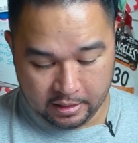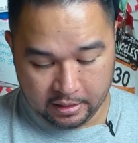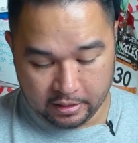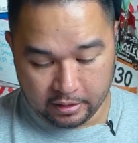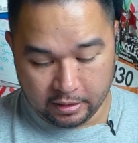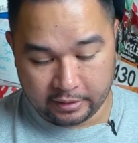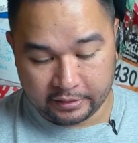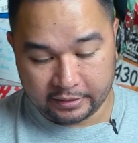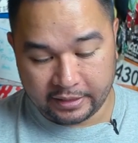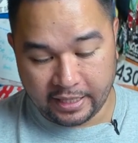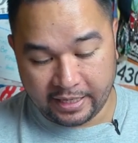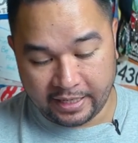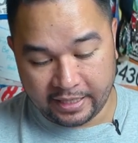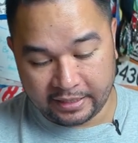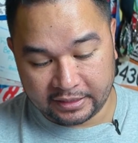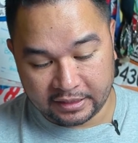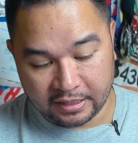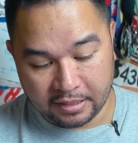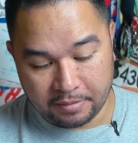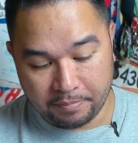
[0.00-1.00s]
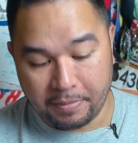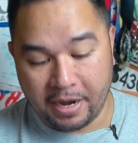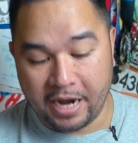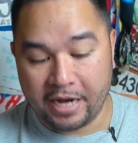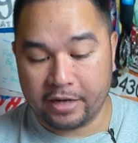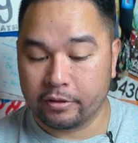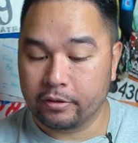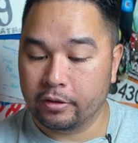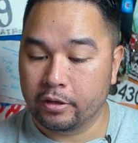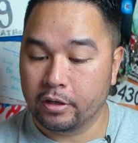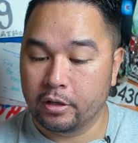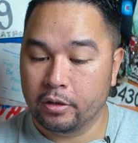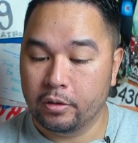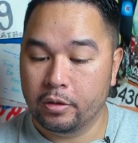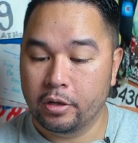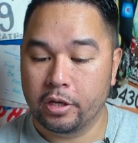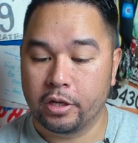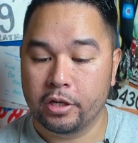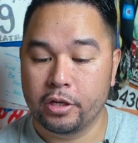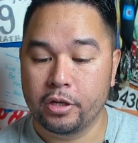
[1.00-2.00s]
looks like it's a micro
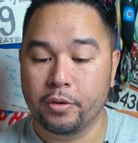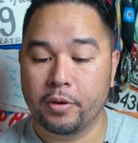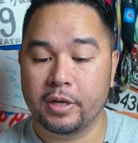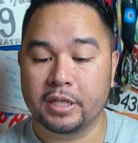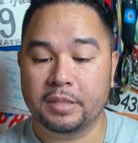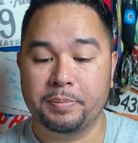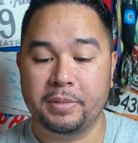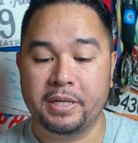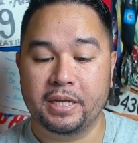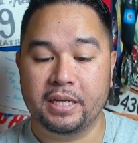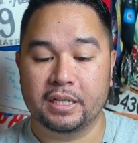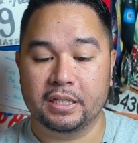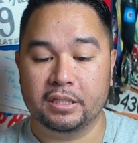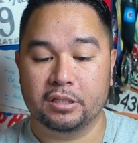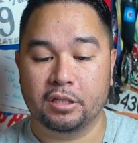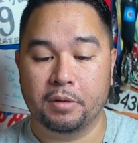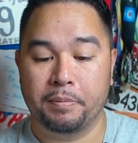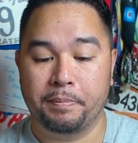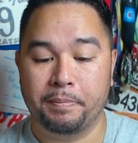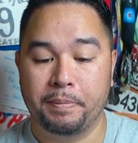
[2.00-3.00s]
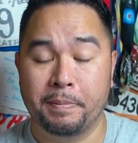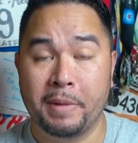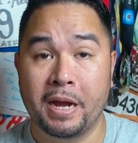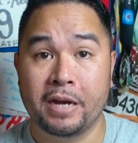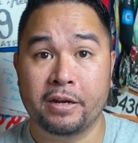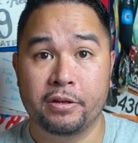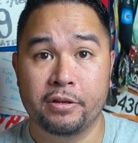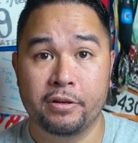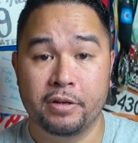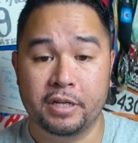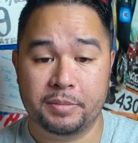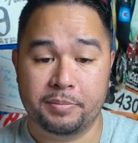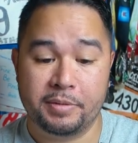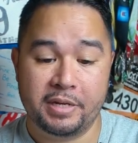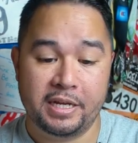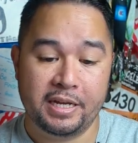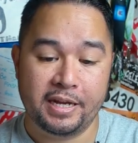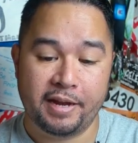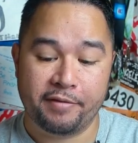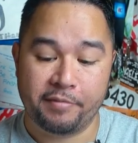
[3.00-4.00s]
USB. So micro
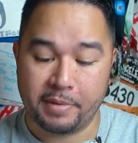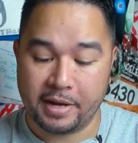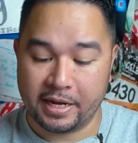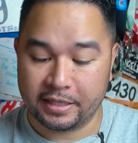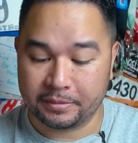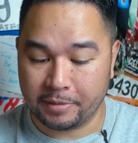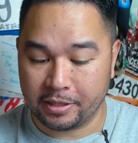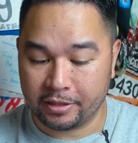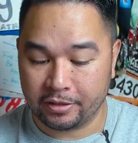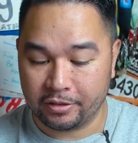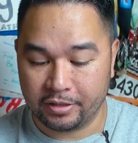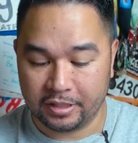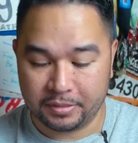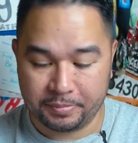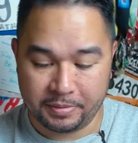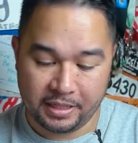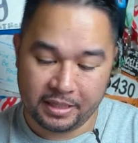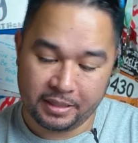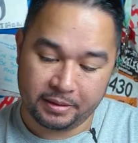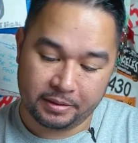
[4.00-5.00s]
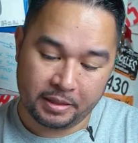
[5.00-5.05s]
USB, everybody has micro USB.